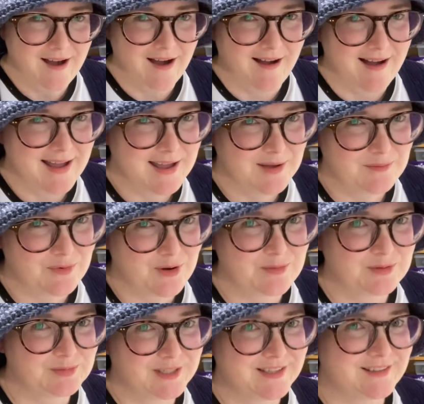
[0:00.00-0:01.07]
I am
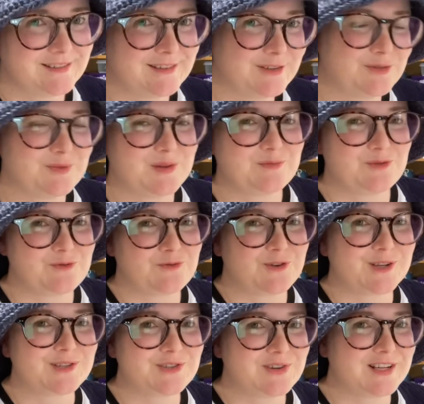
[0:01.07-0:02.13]
probably a little bit more
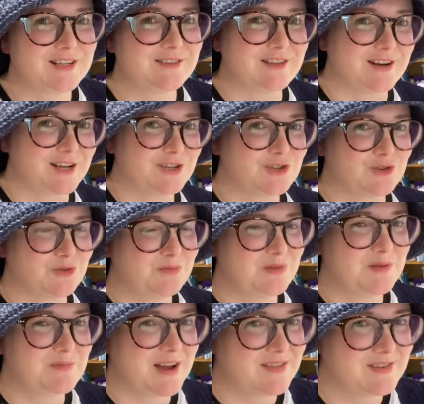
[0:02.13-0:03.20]
frustrated than I should
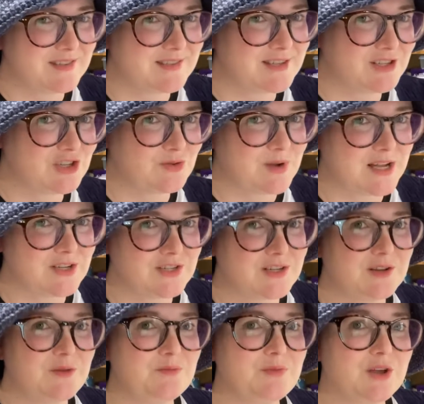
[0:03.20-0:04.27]
be by this
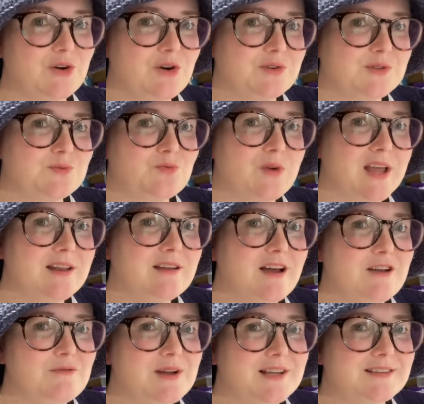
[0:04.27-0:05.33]
situation because when
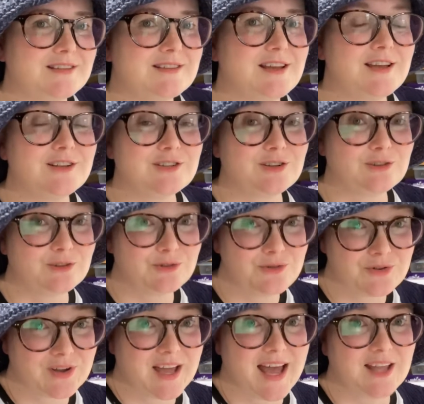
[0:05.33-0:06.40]
I went to
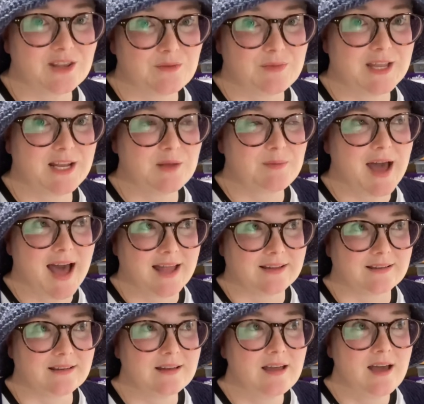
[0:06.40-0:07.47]
look at the beanie
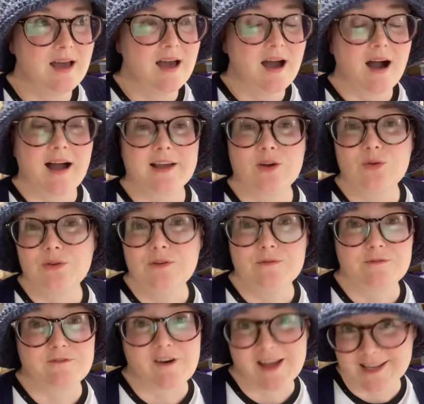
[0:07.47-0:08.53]
pattern, I couldn't
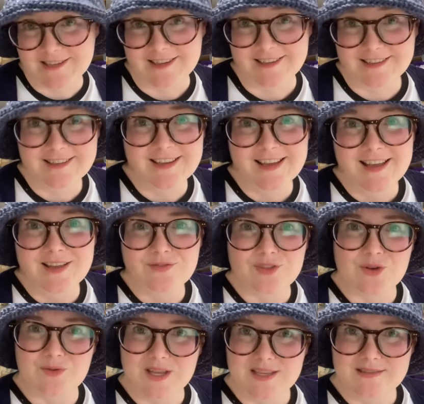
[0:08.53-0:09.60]
find it.
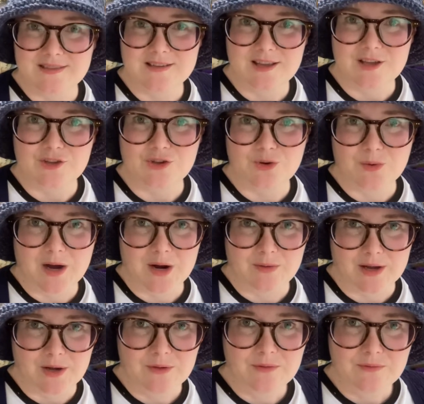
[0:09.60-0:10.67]
There isn't a
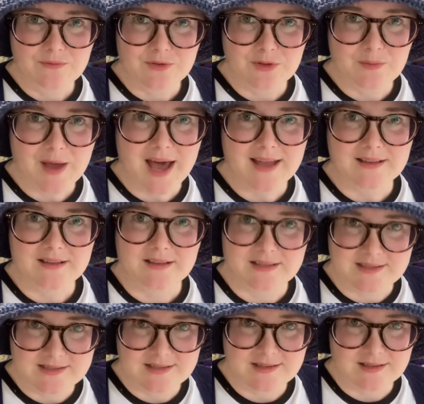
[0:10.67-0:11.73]
URL for the pattern
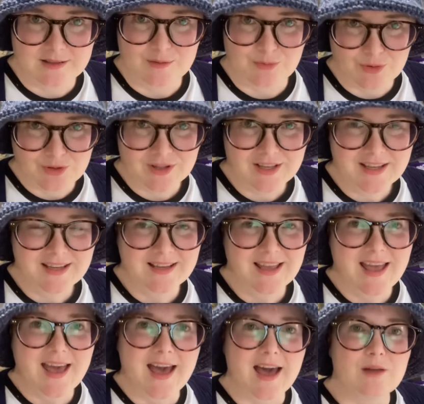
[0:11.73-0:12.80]
listed in the booklet,
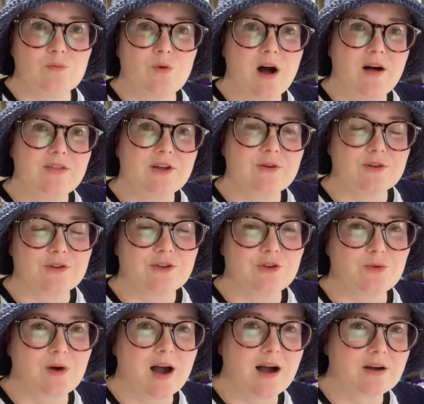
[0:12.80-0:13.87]
and while there are
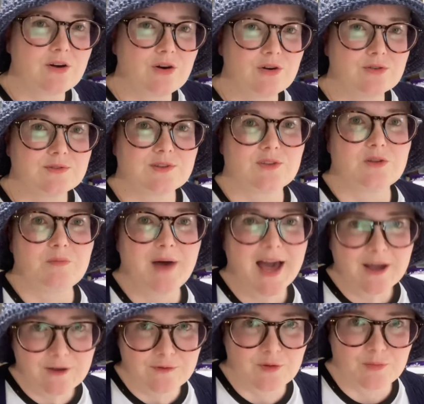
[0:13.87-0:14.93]
QR codes on the
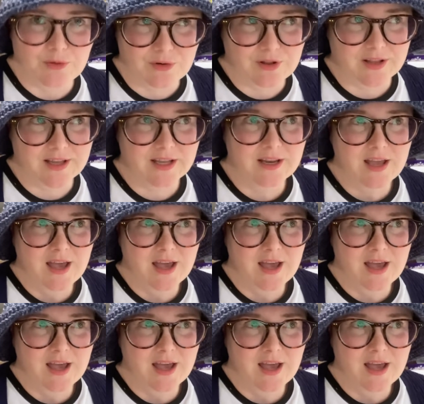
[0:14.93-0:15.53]
back of the booklet,